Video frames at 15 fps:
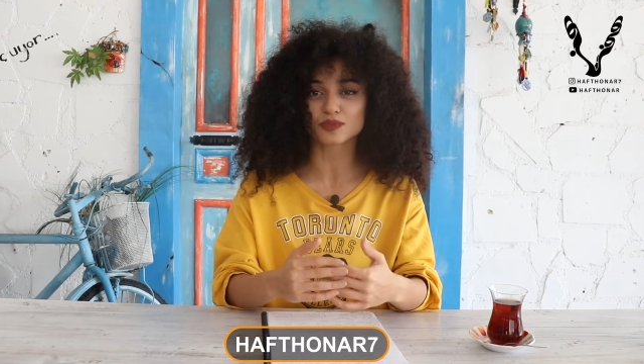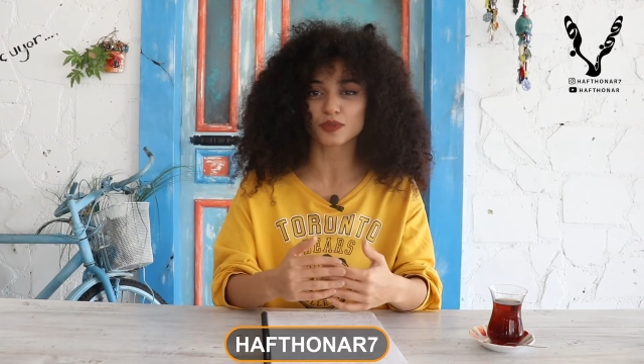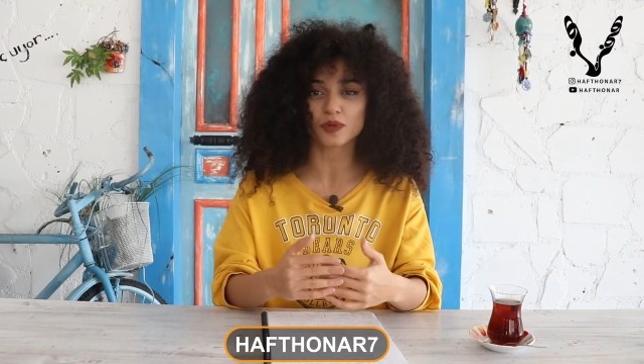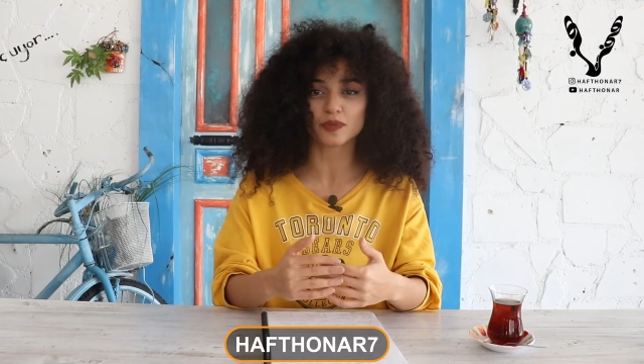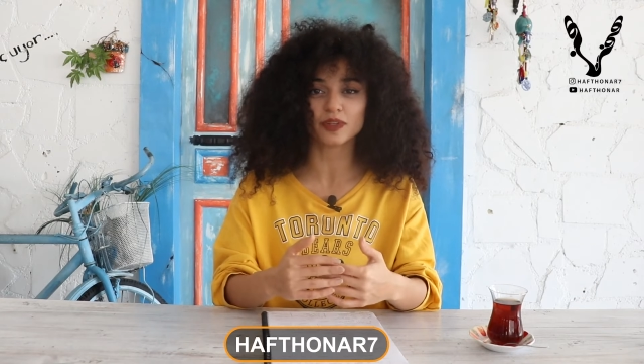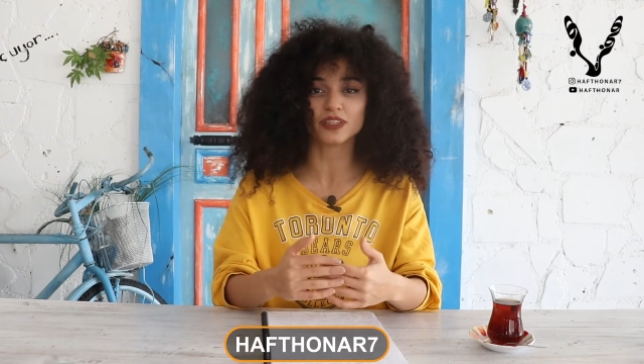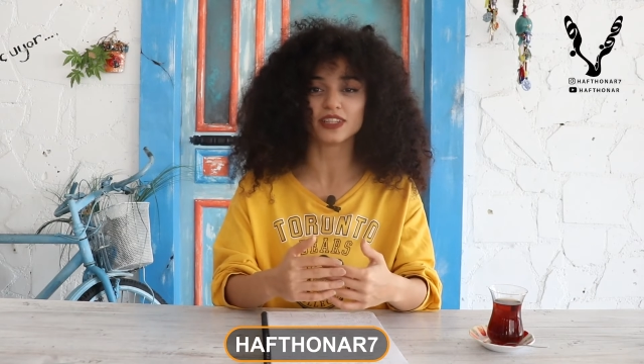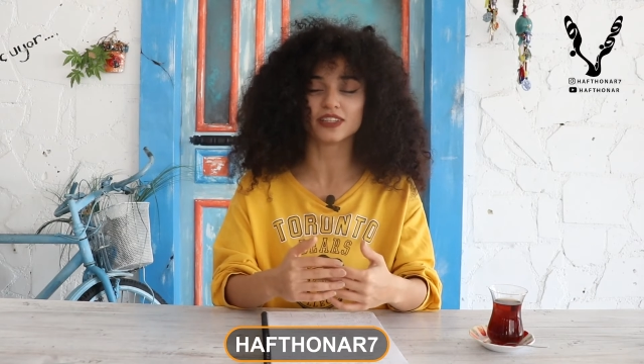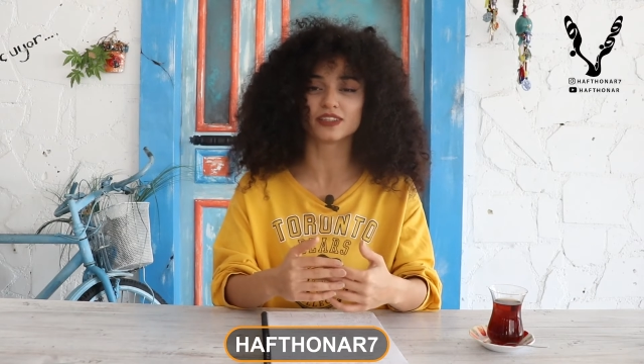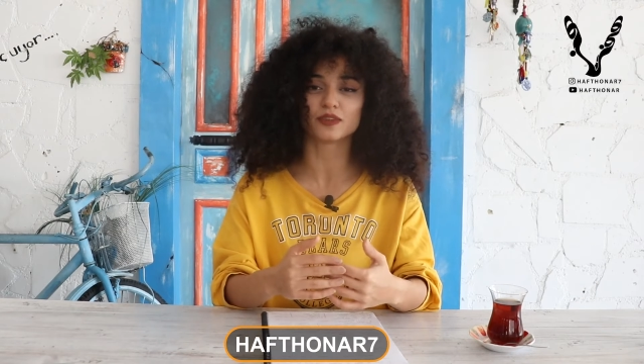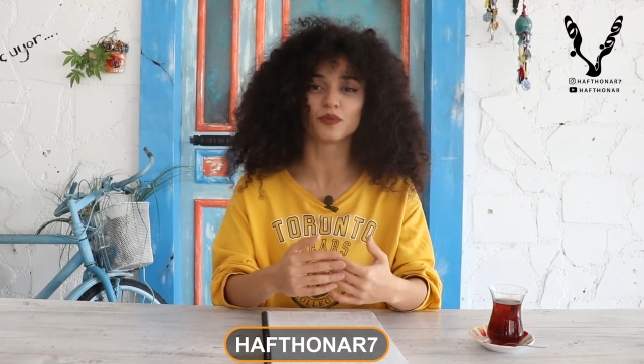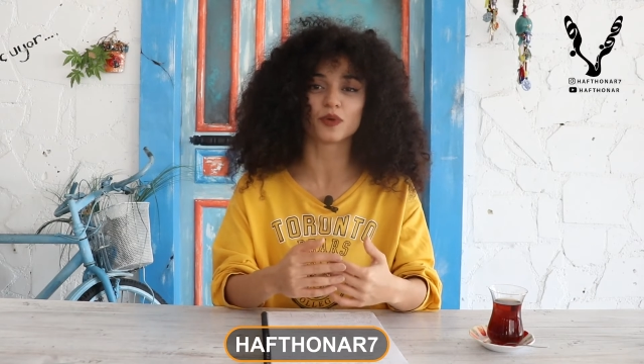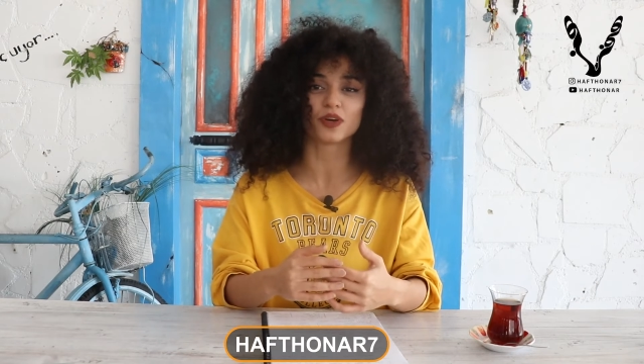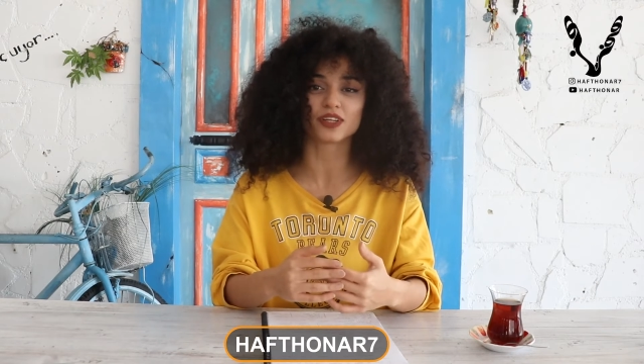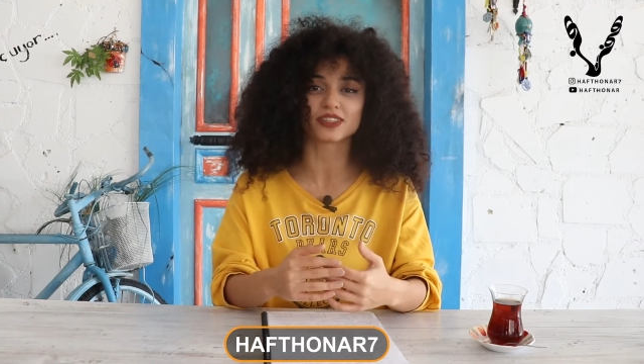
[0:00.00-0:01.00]
vowel in the
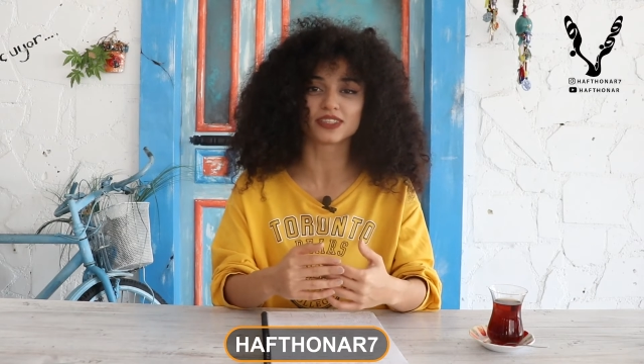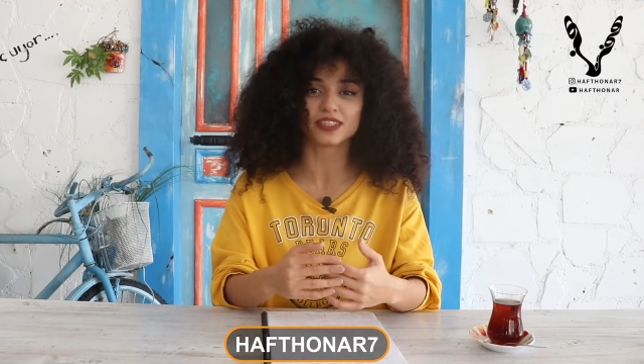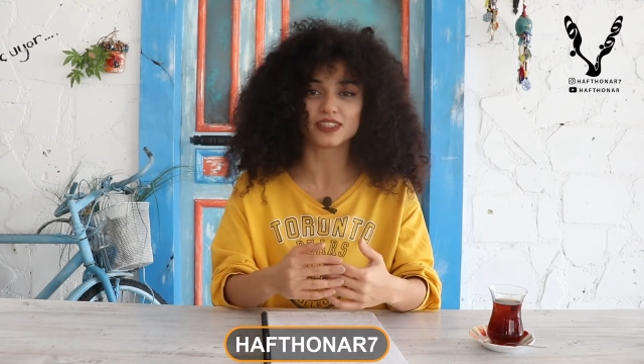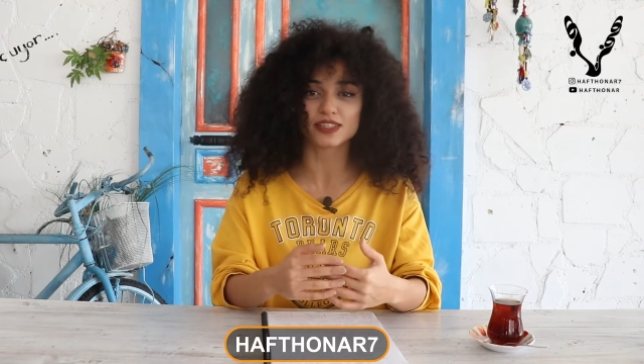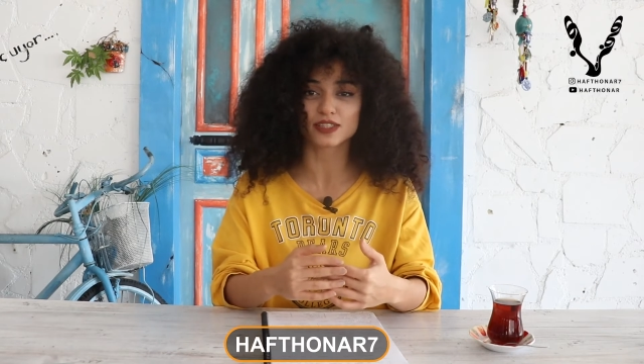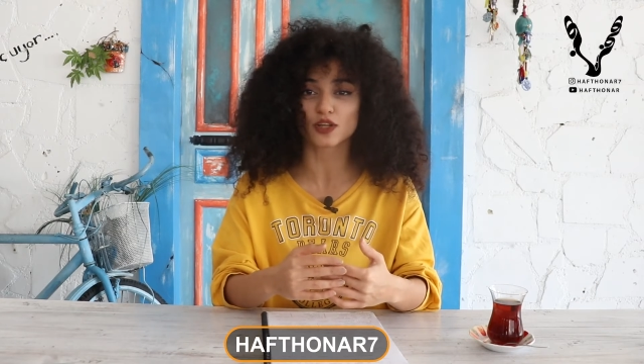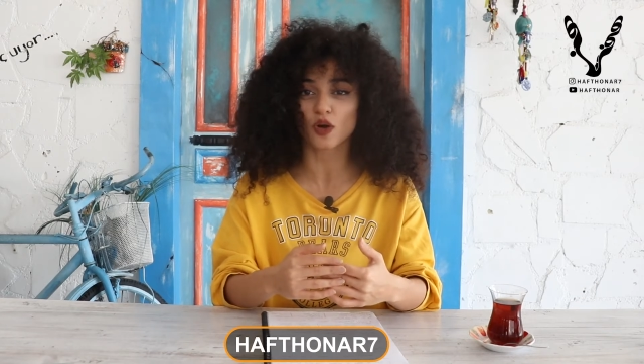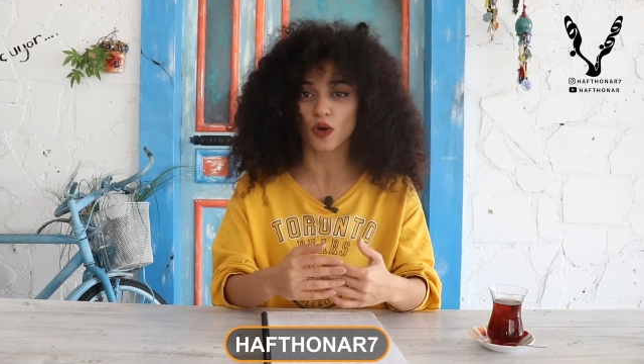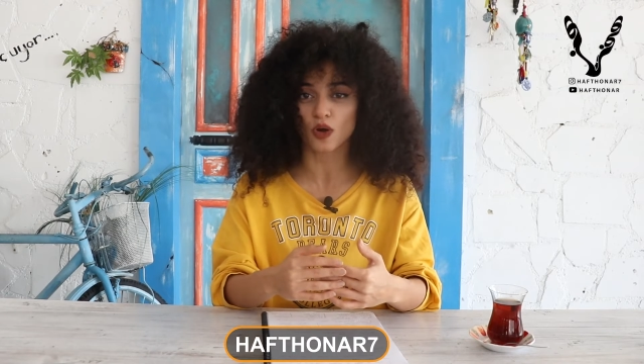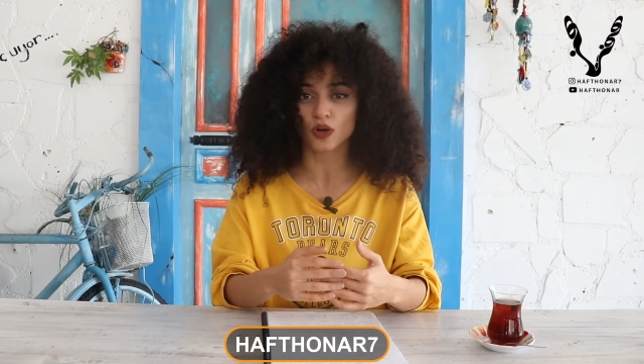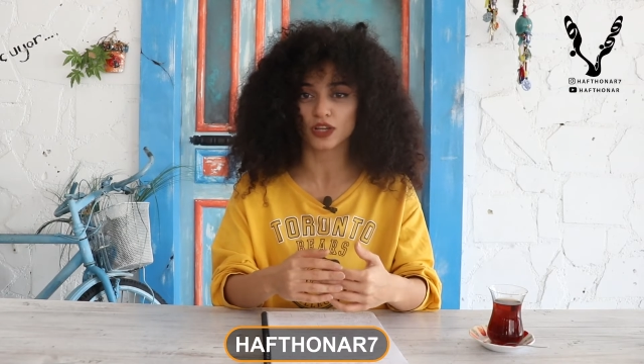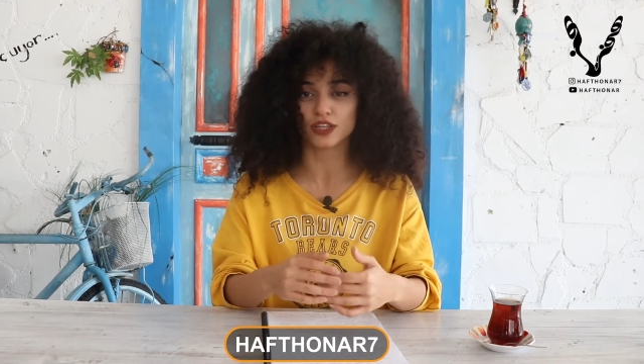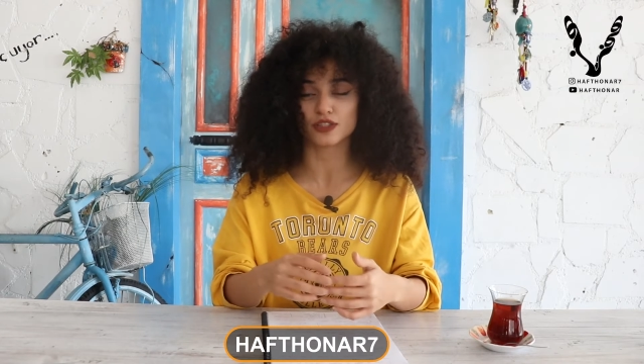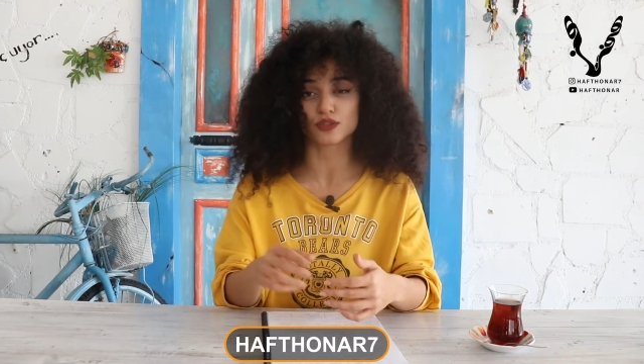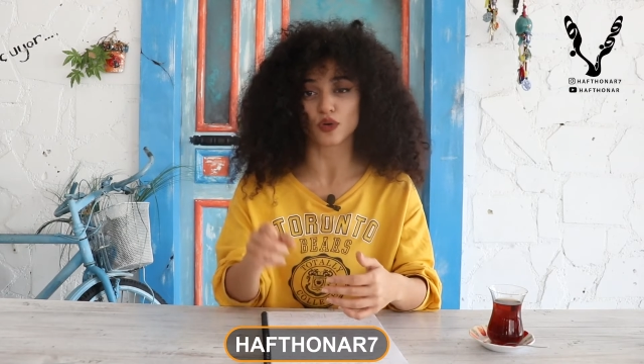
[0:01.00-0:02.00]
word disco
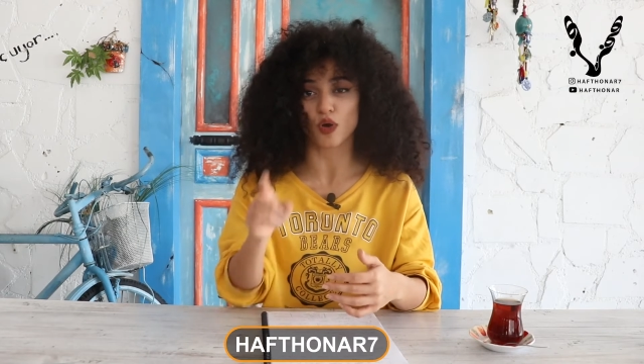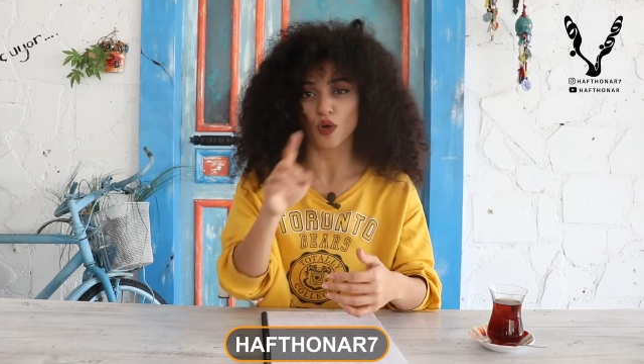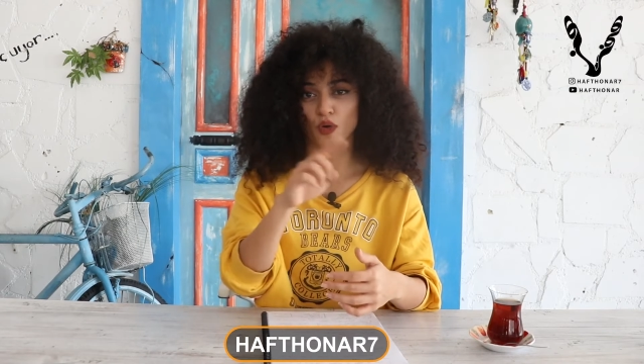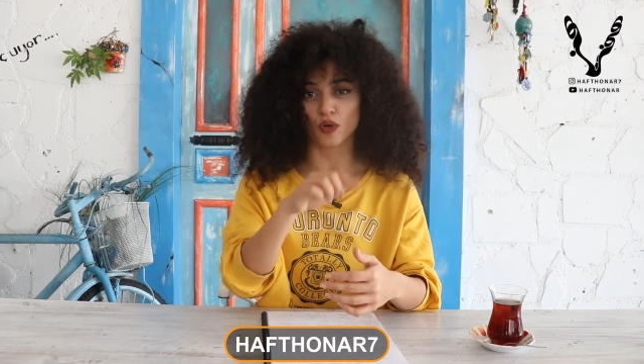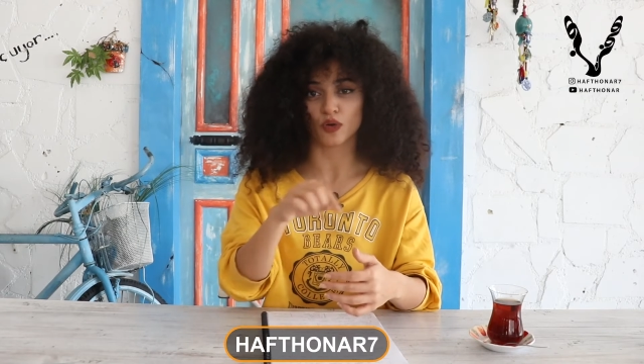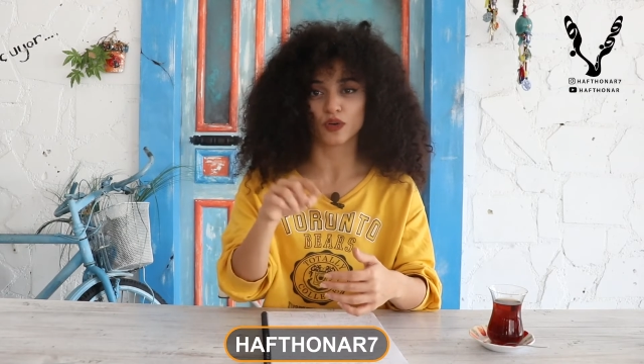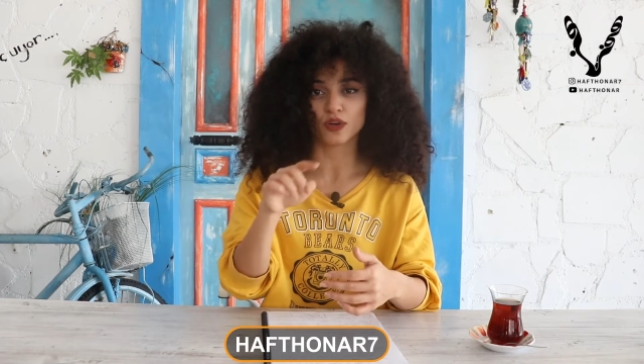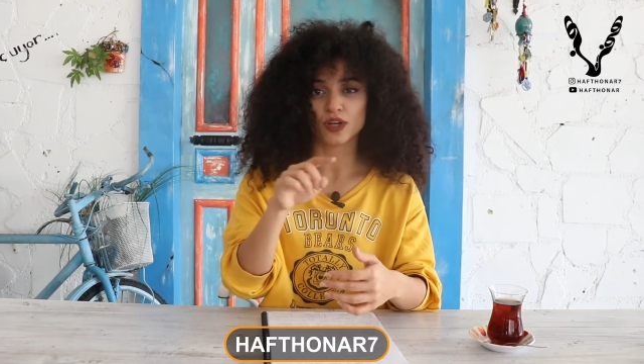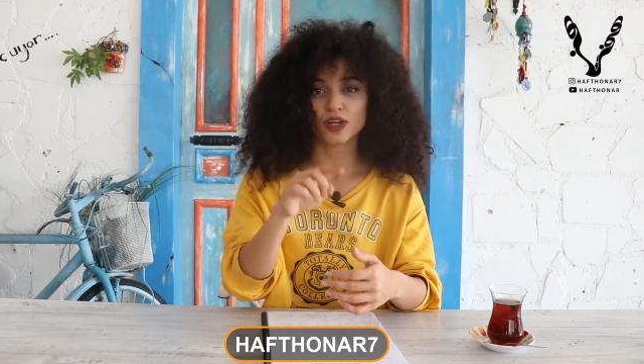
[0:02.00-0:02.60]
is o,